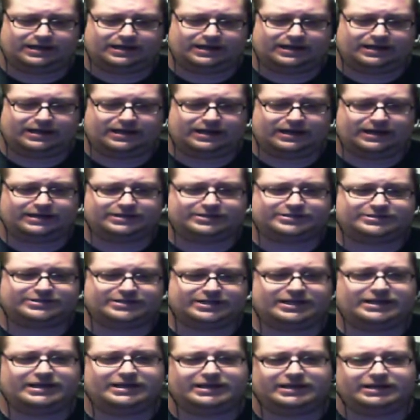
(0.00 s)
I
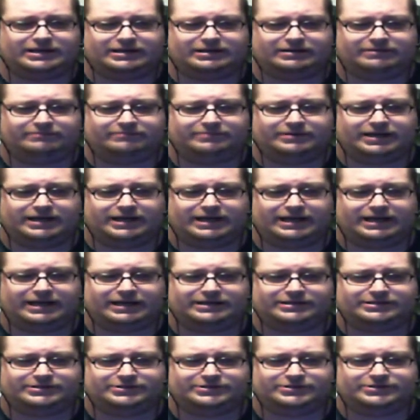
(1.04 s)
see him
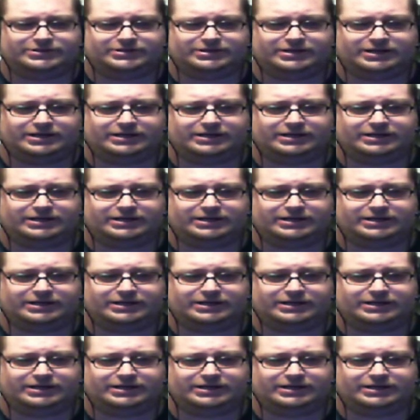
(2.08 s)
as